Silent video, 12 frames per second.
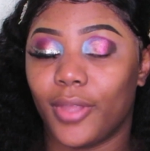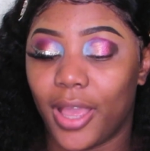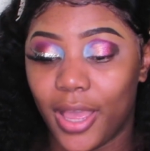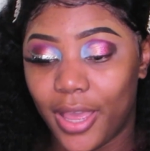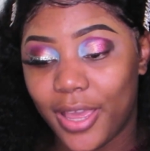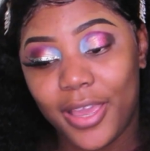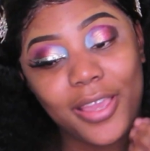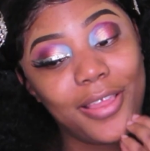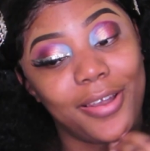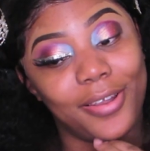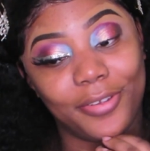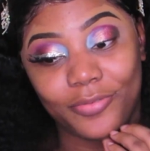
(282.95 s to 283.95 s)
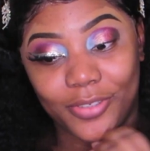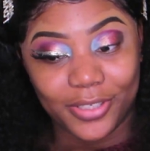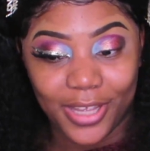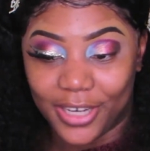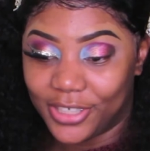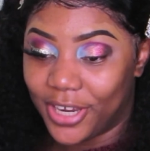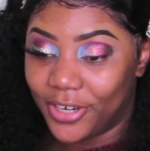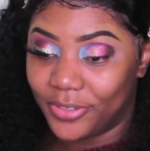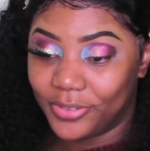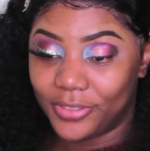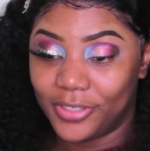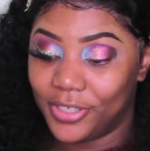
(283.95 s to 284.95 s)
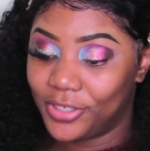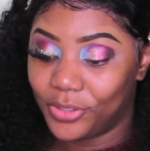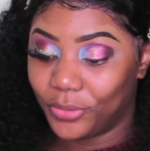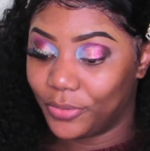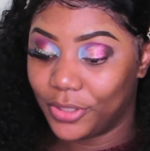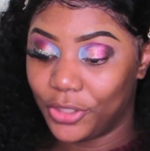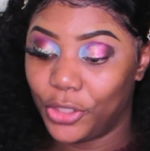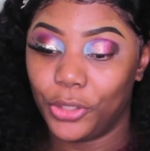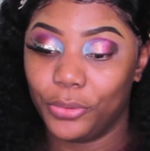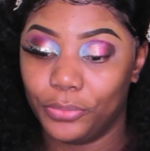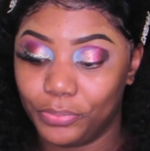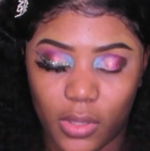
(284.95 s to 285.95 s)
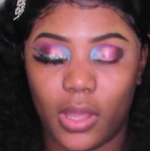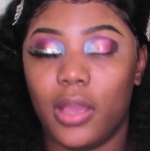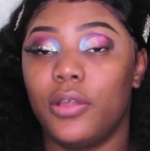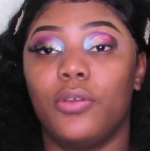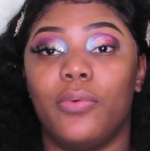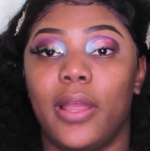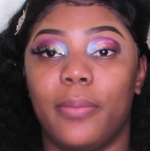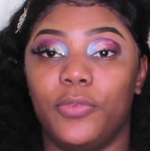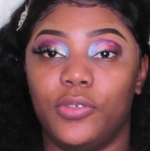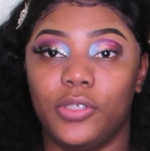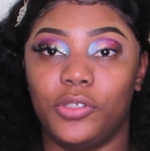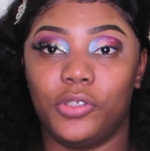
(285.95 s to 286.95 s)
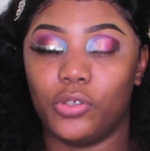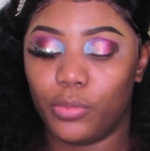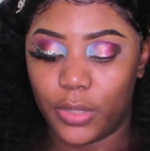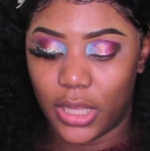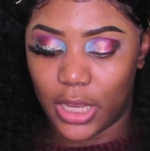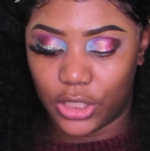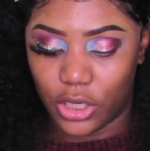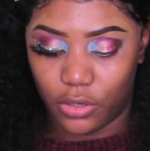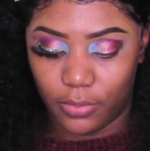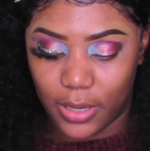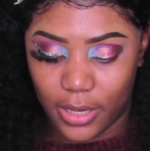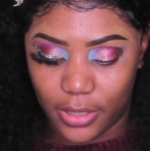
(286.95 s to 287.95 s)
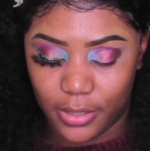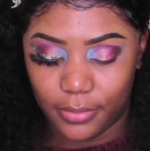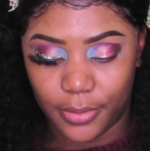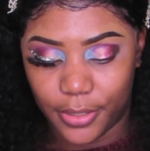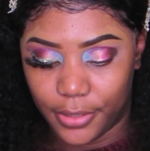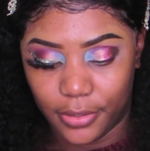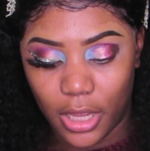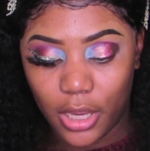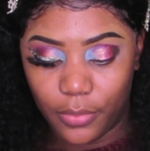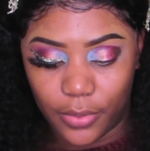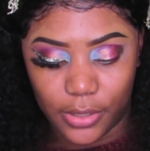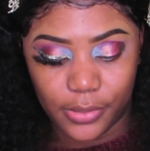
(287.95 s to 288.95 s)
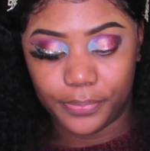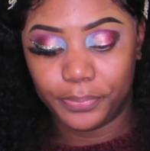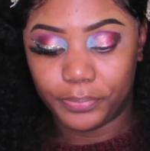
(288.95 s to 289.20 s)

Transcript: I love these eyeshadows. These are really cute. I don't know why I'm using so many eyeshadow palettes, but anyways,